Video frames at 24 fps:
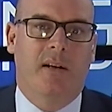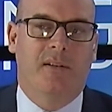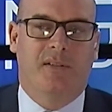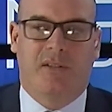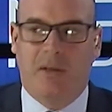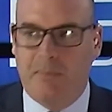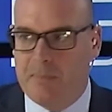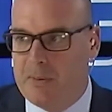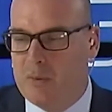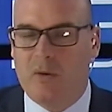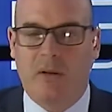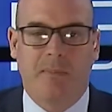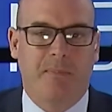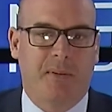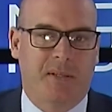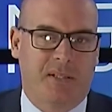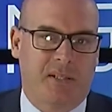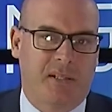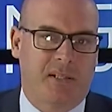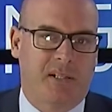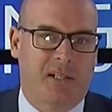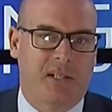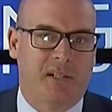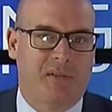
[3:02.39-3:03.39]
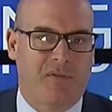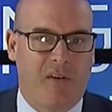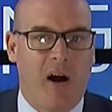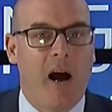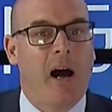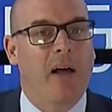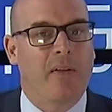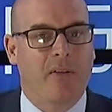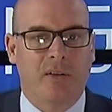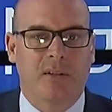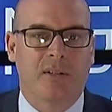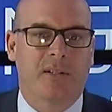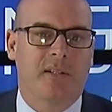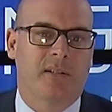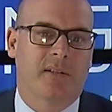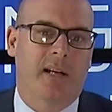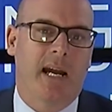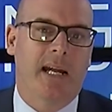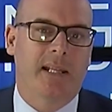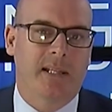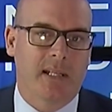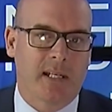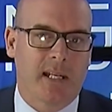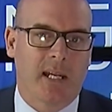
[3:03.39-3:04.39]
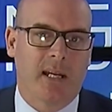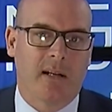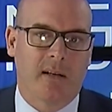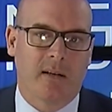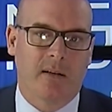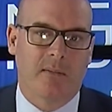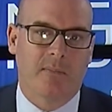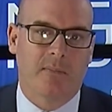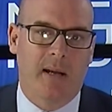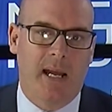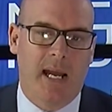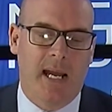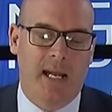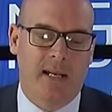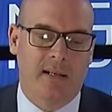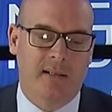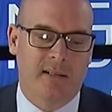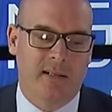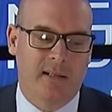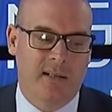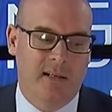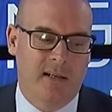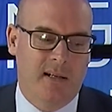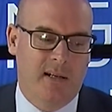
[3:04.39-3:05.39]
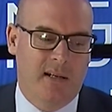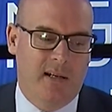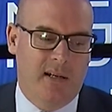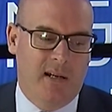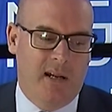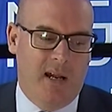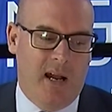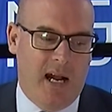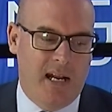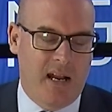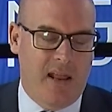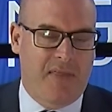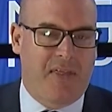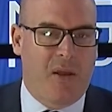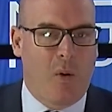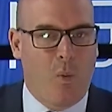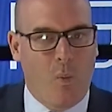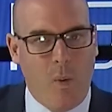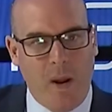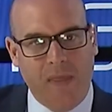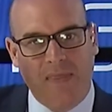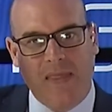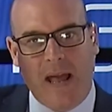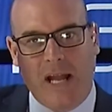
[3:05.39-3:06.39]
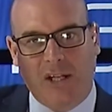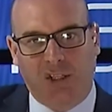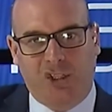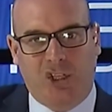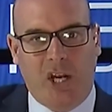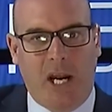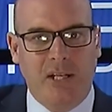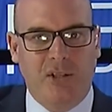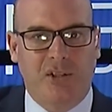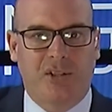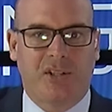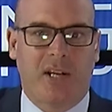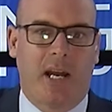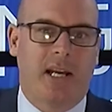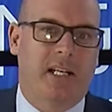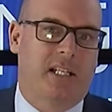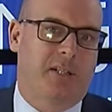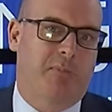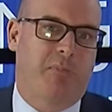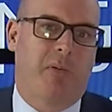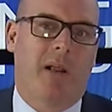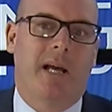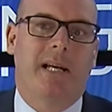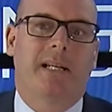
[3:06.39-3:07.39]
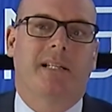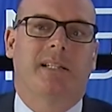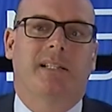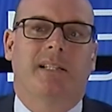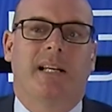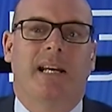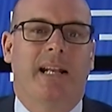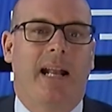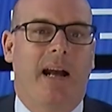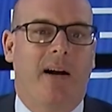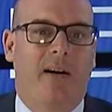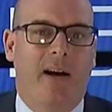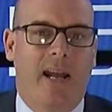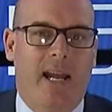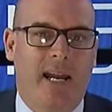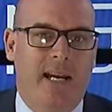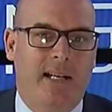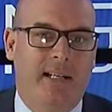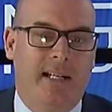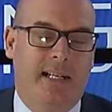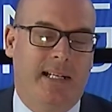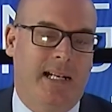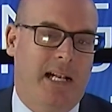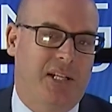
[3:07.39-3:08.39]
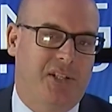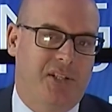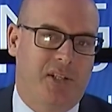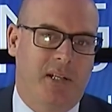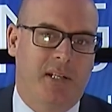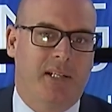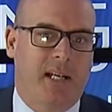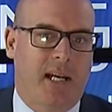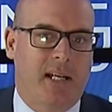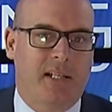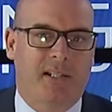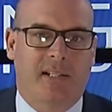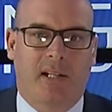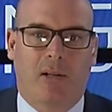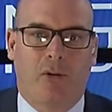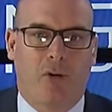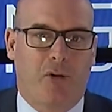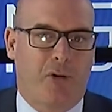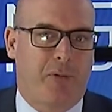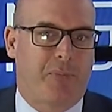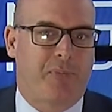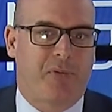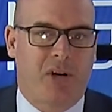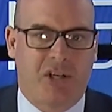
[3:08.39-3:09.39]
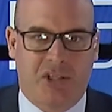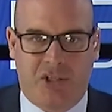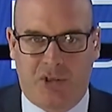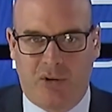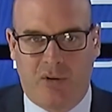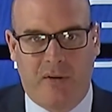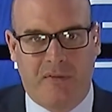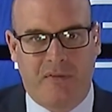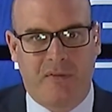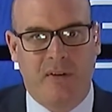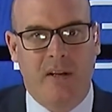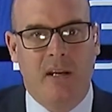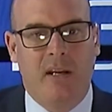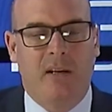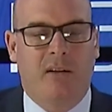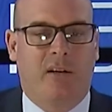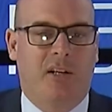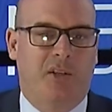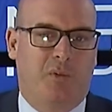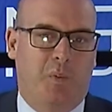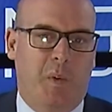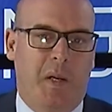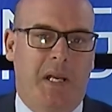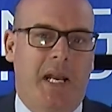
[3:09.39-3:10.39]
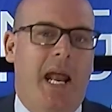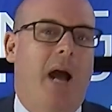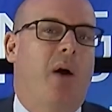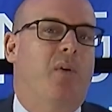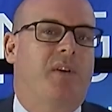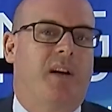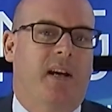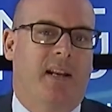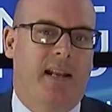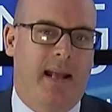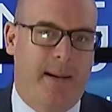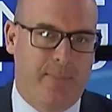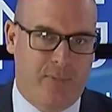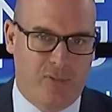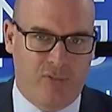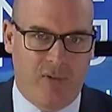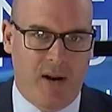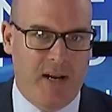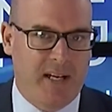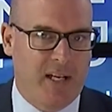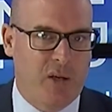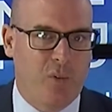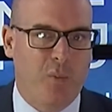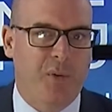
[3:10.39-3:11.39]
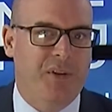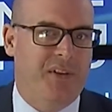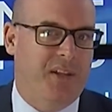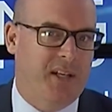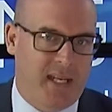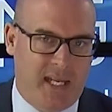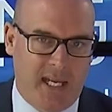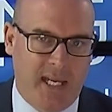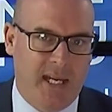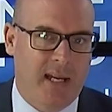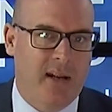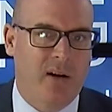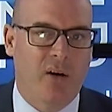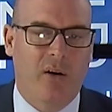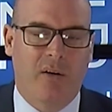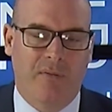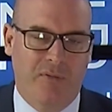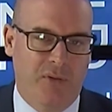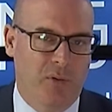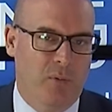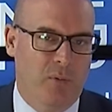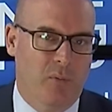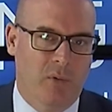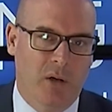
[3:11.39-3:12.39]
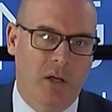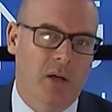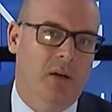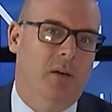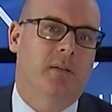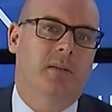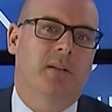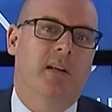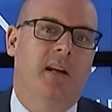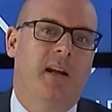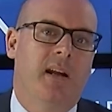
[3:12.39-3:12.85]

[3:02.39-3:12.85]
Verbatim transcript: to building businesses for others and the kingdom. And and I think when that change takes place in our head, it actually takes a lot of pressure off because we're now collaborating with the King of the world